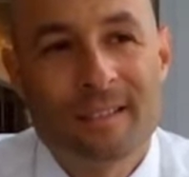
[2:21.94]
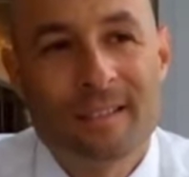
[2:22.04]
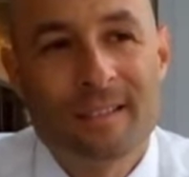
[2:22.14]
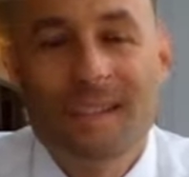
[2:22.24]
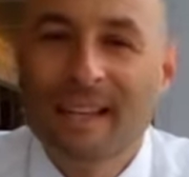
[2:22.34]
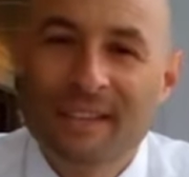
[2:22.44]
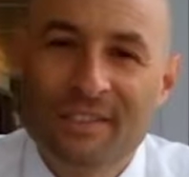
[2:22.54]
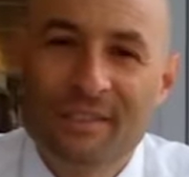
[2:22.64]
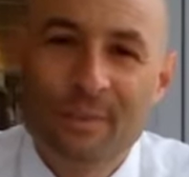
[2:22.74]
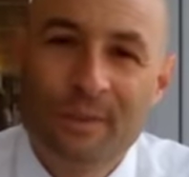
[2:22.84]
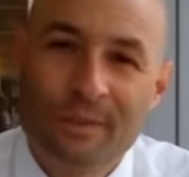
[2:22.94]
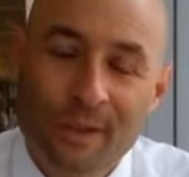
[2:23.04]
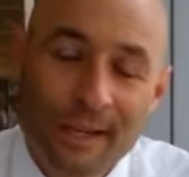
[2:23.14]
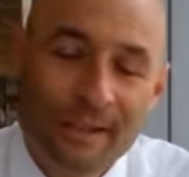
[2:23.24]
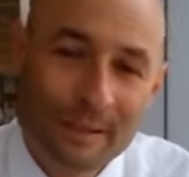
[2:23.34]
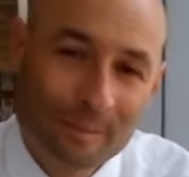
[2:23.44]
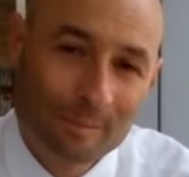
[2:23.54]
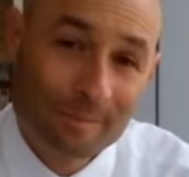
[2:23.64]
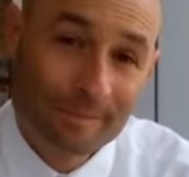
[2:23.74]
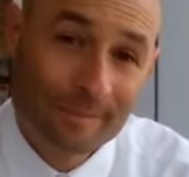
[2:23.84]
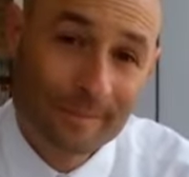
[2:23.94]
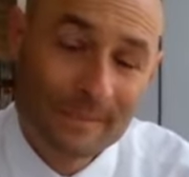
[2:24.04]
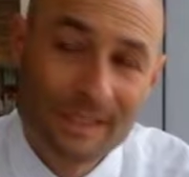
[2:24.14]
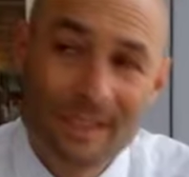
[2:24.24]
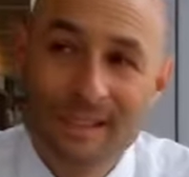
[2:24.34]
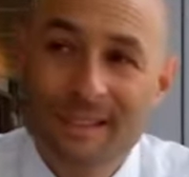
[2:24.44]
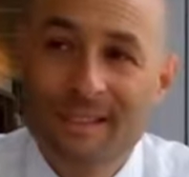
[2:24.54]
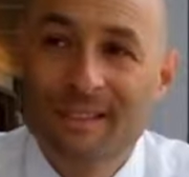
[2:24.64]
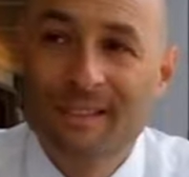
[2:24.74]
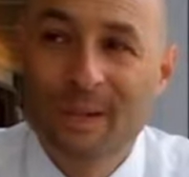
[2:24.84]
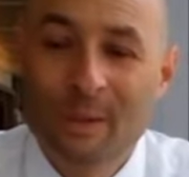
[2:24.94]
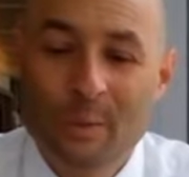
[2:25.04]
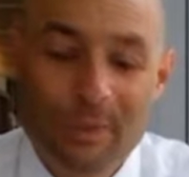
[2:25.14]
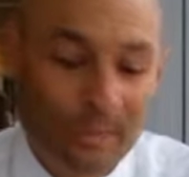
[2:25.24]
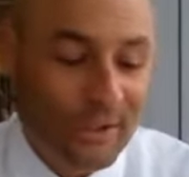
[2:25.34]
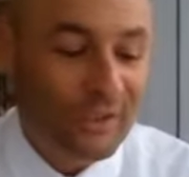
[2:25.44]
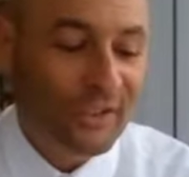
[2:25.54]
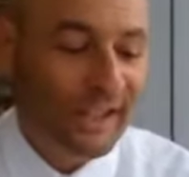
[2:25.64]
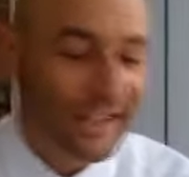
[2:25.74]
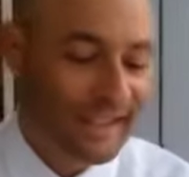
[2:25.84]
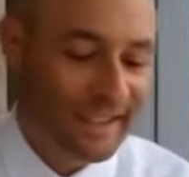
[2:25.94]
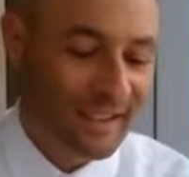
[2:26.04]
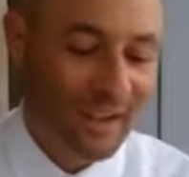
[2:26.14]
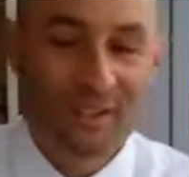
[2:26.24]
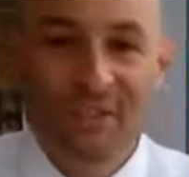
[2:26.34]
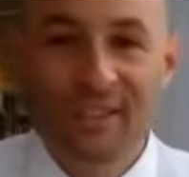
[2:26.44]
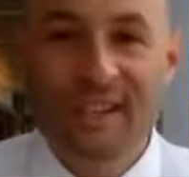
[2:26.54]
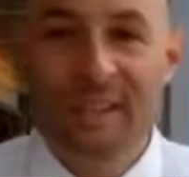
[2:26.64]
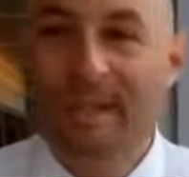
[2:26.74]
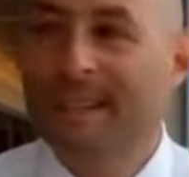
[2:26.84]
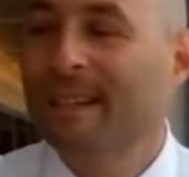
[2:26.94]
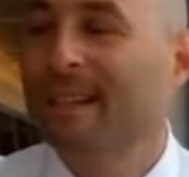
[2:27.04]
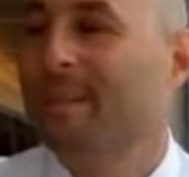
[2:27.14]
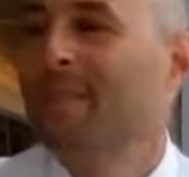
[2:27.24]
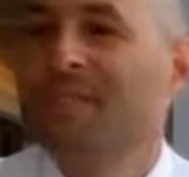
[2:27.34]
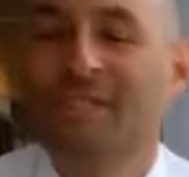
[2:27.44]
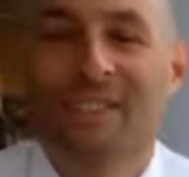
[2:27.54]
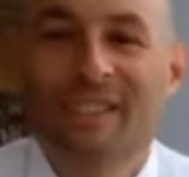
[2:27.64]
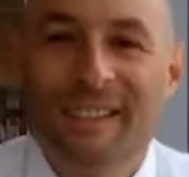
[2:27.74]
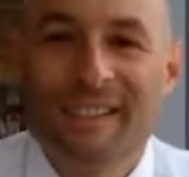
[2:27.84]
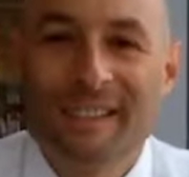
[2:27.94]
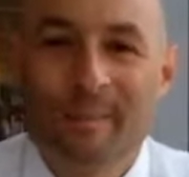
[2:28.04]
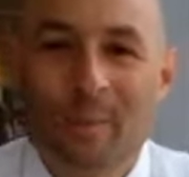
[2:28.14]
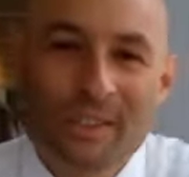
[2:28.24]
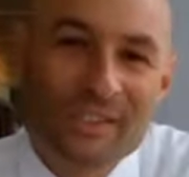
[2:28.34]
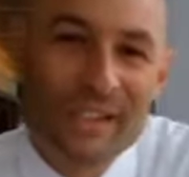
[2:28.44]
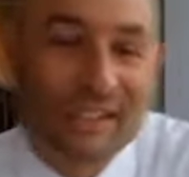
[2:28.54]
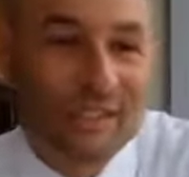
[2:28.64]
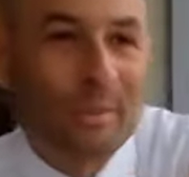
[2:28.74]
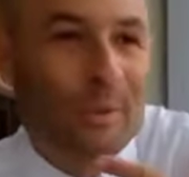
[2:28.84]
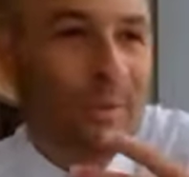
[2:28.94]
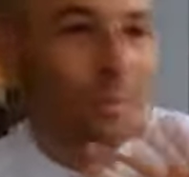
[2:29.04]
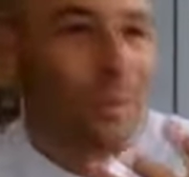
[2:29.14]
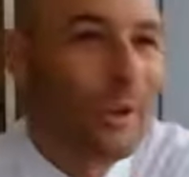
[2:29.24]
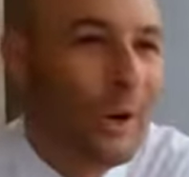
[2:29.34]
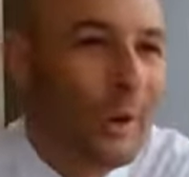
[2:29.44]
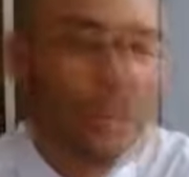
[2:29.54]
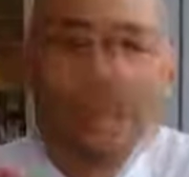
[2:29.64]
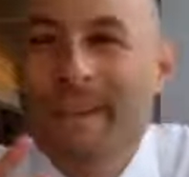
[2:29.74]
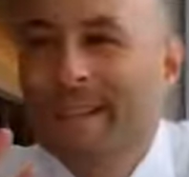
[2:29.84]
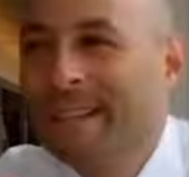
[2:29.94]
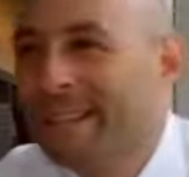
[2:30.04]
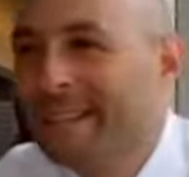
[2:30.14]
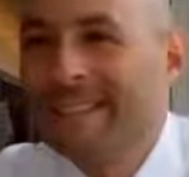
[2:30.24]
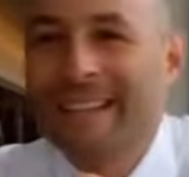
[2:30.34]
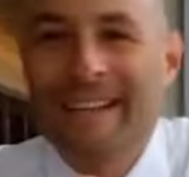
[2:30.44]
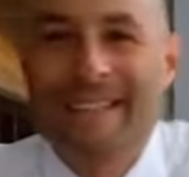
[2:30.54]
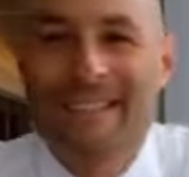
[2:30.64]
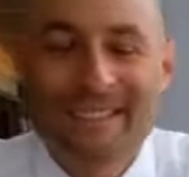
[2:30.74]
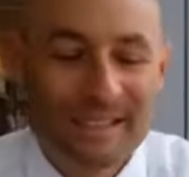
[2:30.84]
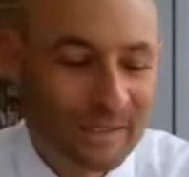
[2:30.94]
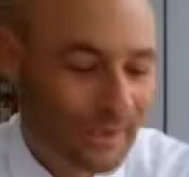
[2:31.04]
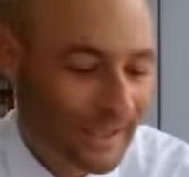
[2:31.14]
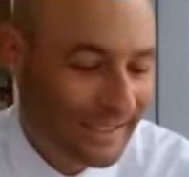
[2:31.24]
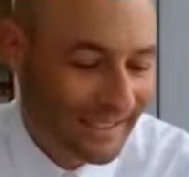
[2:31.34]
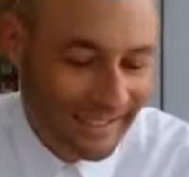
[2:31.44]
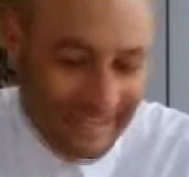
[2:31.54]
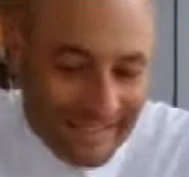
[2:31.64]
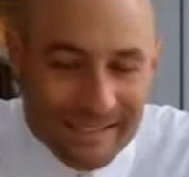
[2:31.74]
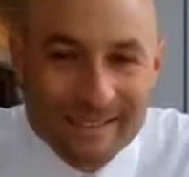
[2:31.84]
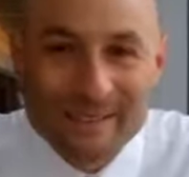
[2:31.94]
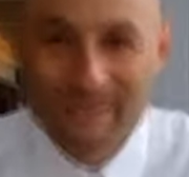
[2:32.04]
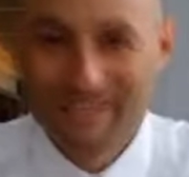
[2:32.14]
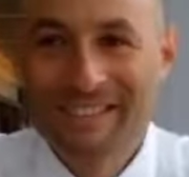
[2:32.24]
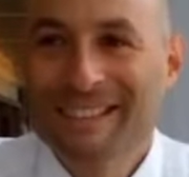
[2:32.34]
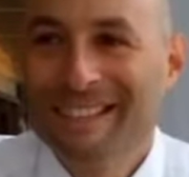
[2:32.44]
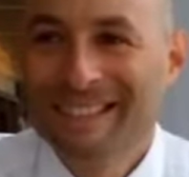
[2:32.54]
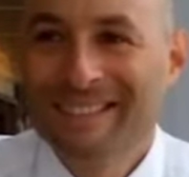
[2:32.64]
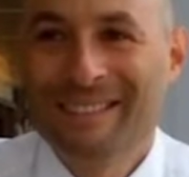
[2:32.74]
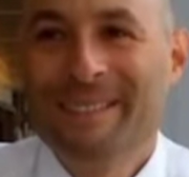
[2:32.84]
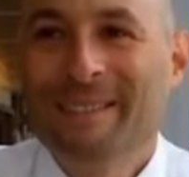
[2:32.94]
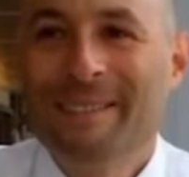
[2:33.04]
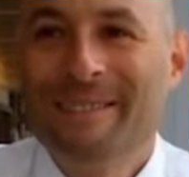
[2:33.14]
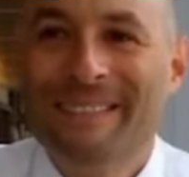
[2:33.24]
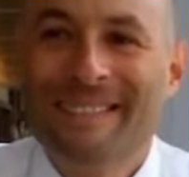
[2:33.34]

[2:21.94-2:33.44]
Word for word: the less we're afraid of it. So with music, all of a sudden it becomes more accessible, more open. It's like just a great excuse to